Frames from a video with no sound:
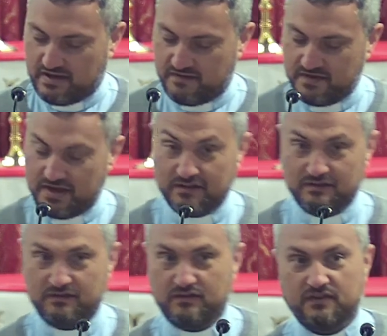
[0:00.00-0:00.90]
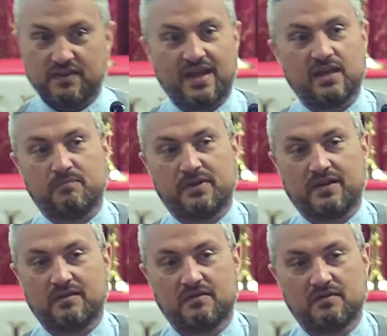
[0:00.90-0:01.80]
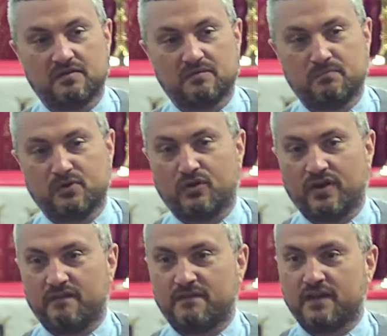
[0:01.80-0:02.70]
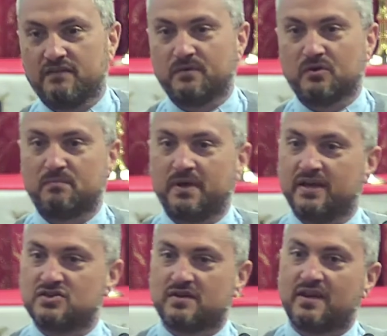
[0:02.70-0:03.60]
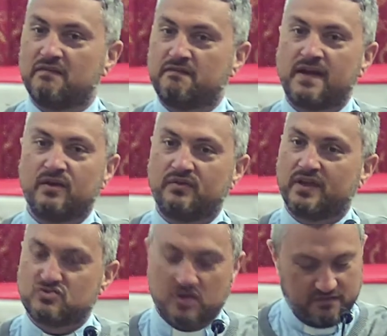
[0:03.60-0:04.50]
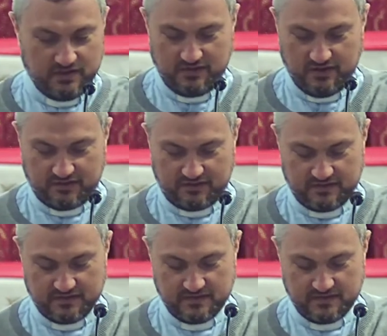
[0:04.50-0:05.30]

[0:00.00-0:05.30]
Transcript: I've yet to see anybody put on their Facebook page that they failed their driving test.